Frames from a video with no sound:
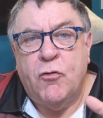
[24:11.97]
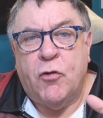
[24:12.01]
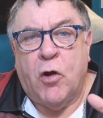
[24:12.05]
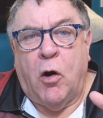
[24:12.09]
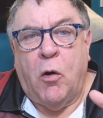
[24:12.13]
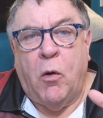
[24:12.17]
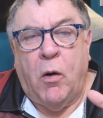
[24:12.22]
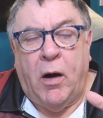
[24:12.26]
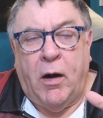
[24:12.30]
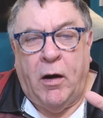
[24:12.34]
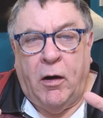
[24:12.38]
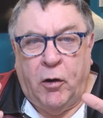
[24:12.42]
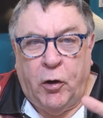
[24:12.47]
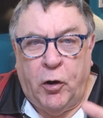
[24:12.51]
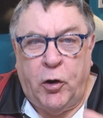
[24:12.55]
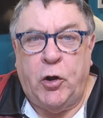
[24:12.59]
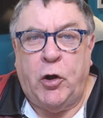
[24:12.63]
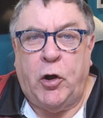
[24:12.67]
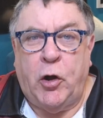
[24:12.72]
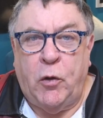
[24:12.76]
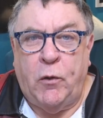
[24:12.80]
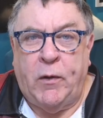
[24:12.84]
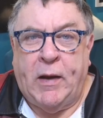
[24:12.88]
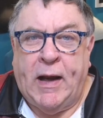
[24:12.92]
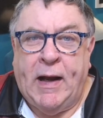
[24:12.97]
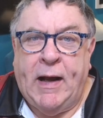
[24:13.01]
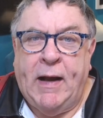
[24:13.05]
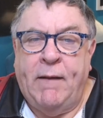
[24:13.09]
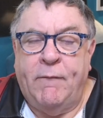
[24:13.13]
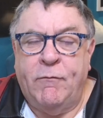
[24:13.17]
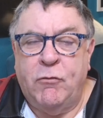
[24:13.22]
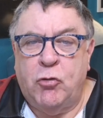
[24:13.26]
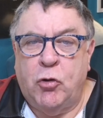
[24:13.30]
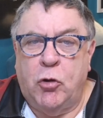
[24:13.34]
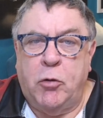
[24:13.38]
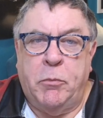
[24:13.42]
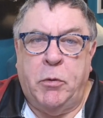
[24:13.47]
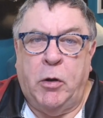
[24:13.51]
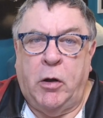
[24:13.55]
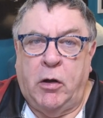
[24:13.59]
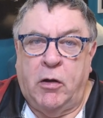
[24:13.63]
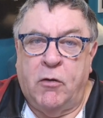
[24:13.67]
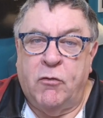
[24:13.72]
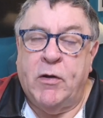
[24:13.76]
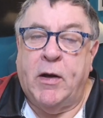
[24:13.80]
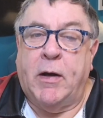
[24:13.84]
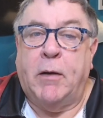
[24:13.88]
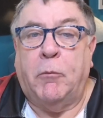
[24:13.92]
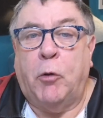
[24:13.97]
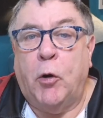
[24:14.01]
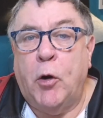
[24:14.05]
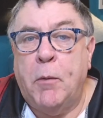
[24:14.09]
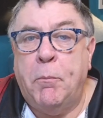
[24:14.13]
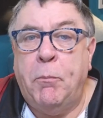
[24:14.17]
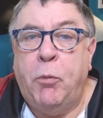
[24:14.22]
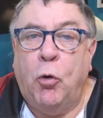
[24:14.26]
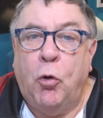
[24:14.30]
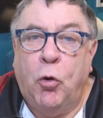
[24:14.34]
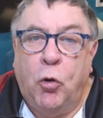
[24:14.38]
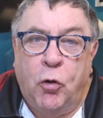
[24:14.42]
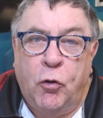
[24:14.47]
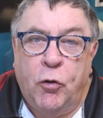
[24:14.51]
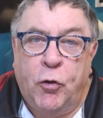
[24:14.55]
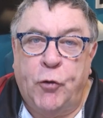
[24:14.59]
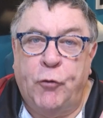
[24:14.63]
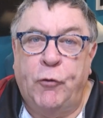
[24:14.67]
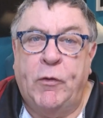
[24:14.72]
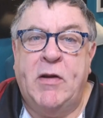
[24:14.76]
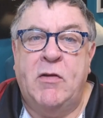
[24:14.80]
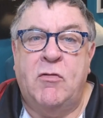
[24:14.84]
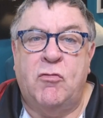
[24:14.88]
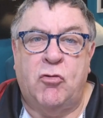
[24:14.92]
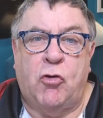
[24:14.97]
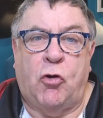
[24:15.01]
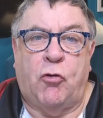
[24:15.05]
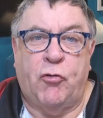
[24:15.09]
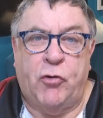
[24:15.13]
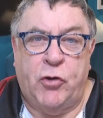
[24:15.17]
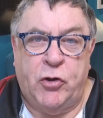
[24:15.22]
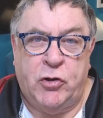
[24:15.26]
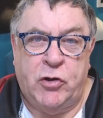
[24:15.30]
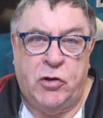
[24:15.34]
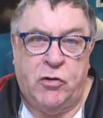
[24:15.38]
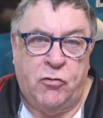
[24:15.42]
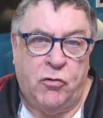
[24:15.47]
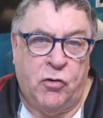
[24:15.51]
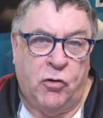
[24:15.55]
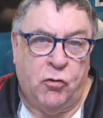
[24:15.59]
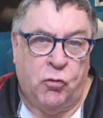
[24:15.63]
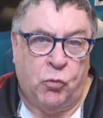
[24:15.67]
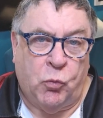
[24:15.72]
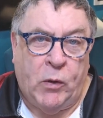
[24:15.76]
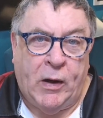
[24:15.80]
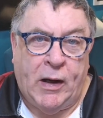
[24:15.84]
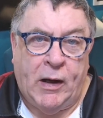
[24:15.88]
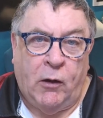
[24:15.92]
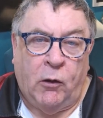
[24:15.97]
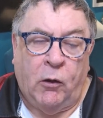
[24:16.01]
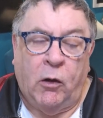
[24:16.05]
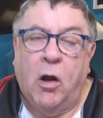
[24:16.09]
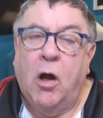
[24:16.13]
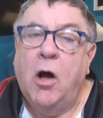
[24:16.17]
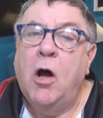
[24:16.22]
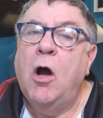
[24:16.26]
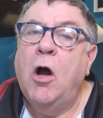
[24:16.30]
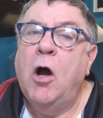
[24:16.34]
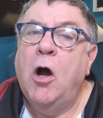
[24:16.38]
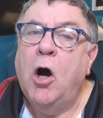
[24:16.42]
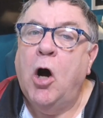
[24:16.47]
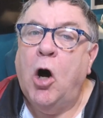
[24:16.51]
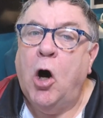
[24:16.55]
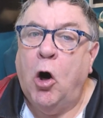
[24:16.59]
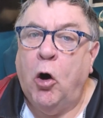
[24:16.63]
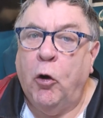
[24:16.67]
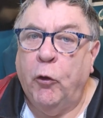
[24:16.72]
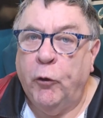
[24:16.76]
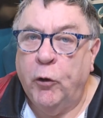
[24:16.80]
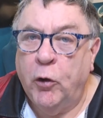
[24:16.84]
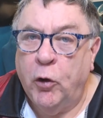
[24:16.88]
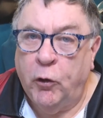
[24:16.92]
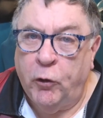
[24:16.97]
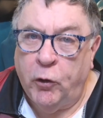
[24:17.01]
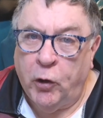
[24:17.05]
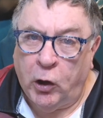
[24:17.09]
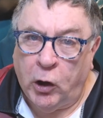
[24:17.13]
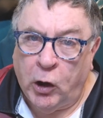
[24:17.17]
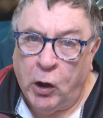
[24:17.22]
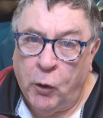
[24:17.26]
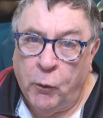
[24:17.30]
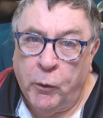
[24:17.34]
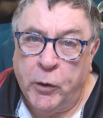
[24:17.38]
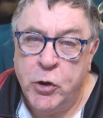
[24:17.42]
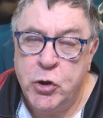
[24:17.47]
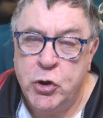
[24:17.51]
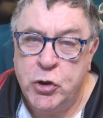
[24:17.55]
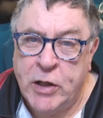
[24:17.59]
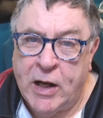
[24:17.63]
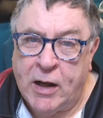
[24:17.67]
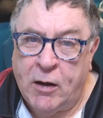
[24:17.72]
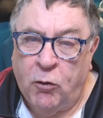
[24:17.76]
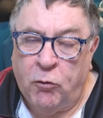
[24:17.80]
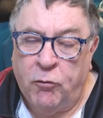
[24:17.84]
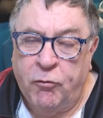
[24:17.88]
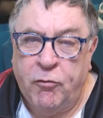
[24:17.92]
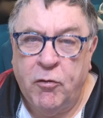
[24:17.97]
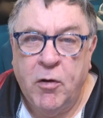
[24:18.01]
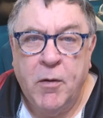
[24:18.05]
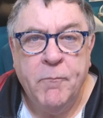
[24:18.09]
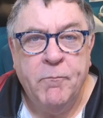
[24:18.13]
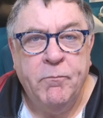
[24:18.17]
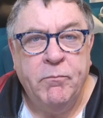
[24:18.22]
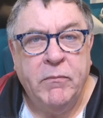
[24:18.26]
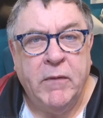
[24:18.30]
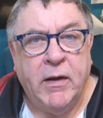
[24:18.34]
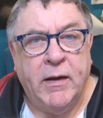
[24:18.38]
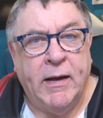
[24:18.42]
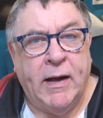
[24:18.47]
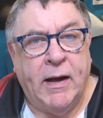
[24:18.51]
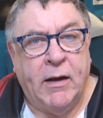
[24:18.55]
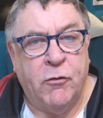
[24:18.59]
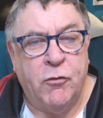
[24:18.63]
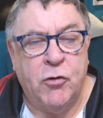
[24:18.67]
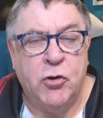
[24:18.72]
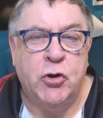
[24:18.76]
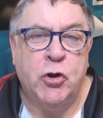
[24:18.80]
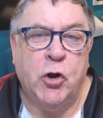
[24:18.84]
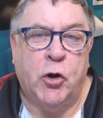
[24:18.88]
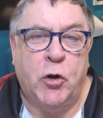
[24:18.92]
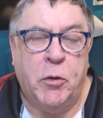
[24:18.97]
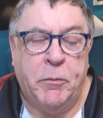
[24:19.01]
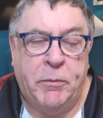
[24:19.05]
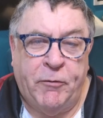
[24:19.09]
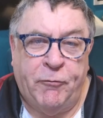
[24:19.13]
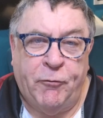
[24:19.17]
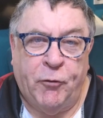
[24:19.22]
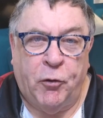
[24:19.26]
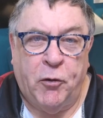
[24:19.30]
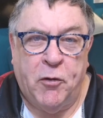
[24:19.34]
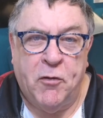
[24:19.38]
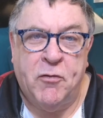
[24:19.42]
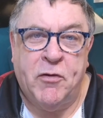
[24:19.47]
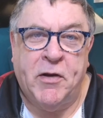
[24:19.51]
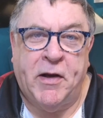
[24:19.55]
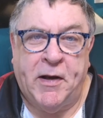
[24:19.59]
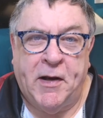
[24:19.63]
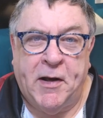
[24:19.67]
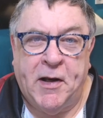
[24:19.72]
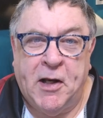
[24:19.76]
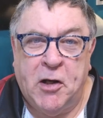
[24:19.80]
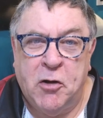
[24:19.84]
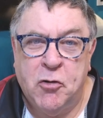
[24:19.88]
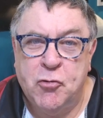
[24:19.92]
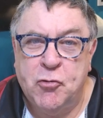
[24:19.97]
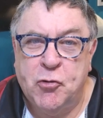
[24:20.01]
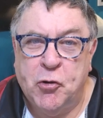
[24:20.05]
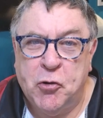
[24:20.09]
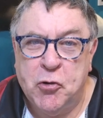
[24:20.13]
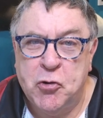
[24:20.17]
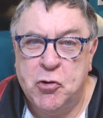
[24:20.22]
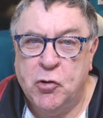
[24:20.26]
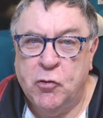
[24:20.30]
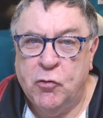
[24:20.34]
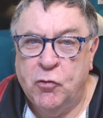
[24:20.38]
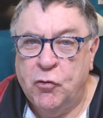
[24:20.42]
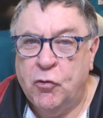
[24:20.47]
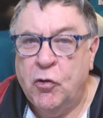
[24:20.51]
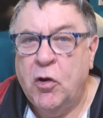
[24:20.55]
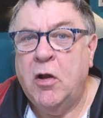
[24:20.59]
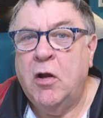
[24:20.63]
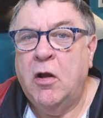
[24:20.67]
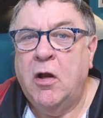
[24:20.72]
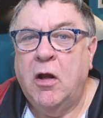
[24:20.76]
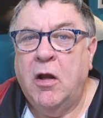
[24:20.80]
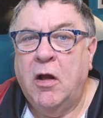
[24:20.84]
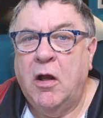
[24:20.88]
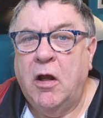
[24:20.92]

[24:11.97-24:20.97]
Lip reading: So I'm going to do that, 2 burgers, and I'm going to put 3 sausages as well on the lower shelf. Now, as I showed you before, it said in the instructions,